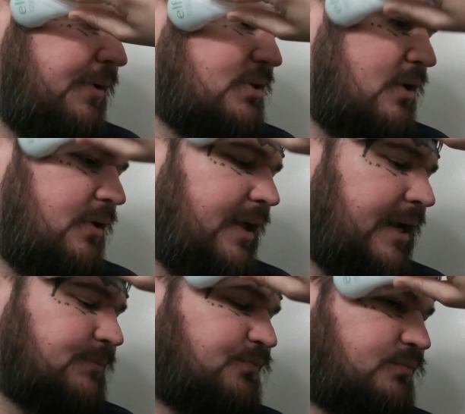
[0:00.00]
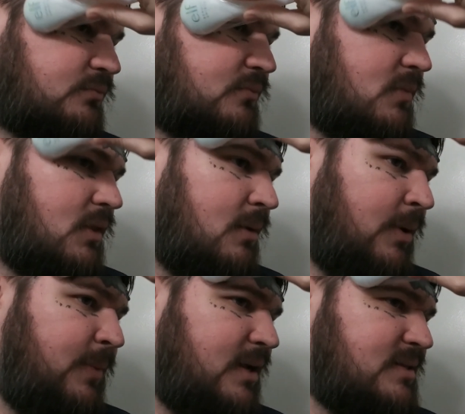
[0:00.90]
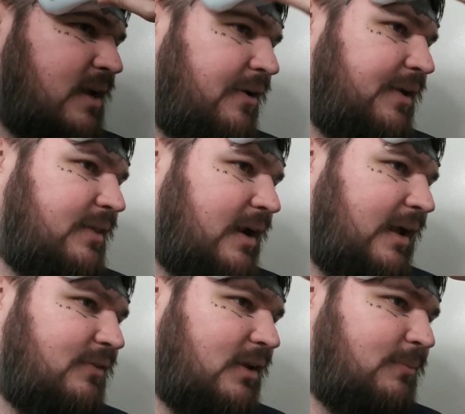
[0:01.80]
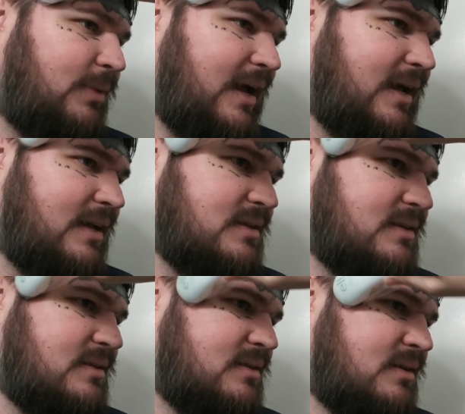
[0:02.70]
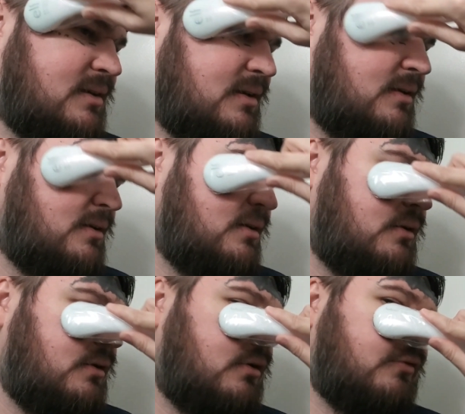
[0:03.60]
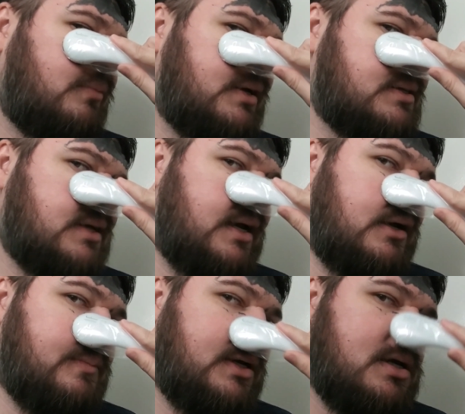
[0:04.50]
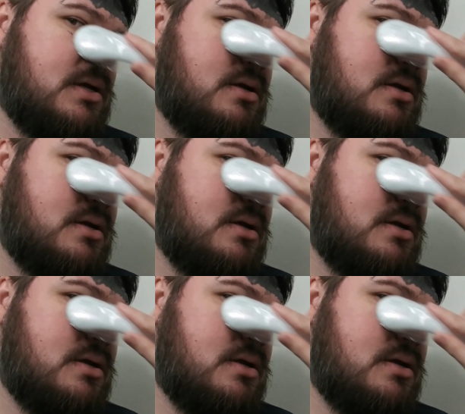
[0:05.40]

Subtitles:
So like my biggest area that I have a lot of blackheads is over my zygoma.